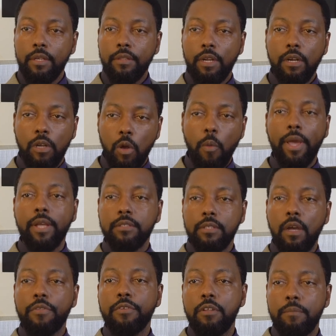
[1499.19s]
They're going into
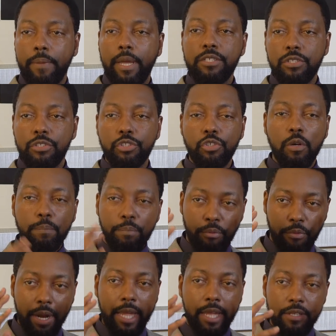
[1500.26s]
other dimensions. Your
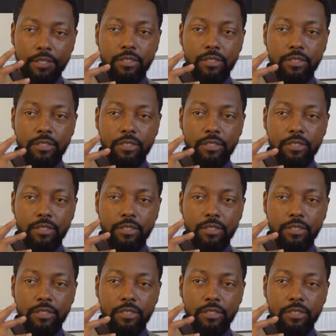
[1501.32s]
brain